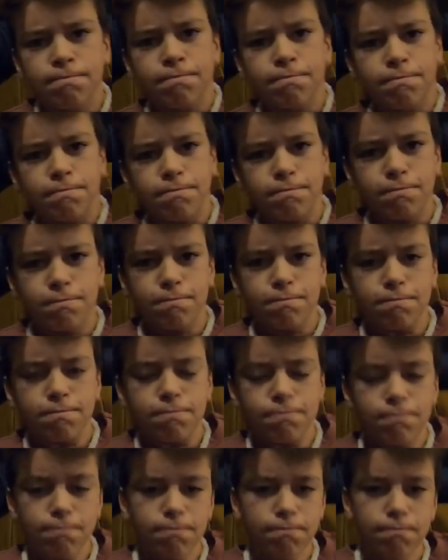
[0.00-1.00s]

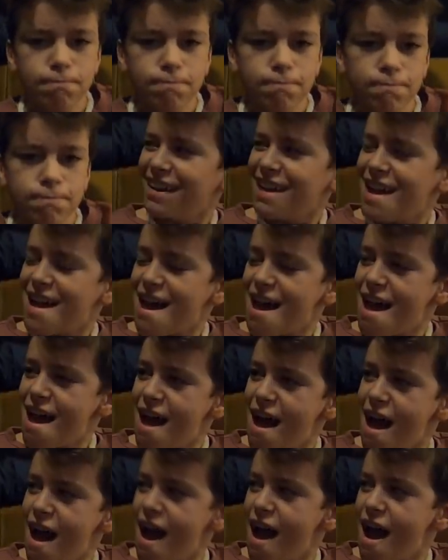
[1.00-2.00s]

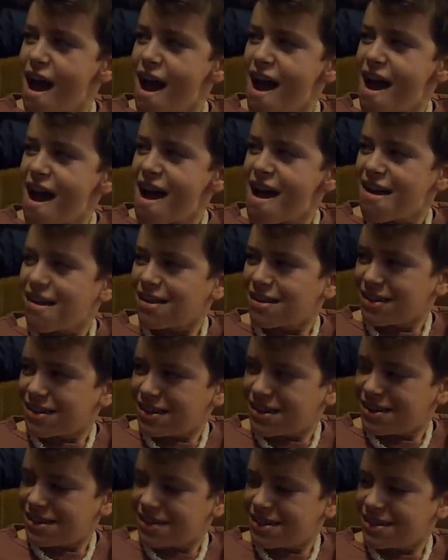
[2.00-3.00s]

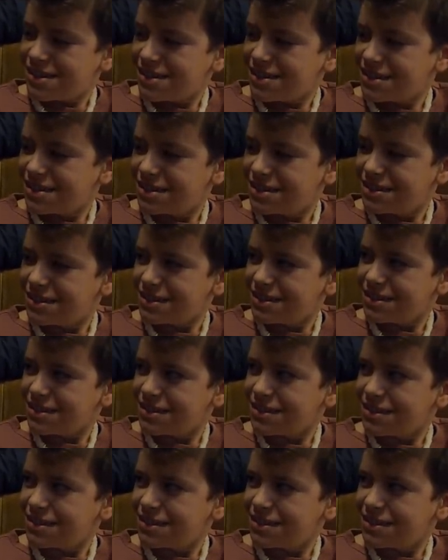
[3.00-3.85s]
(not speaking)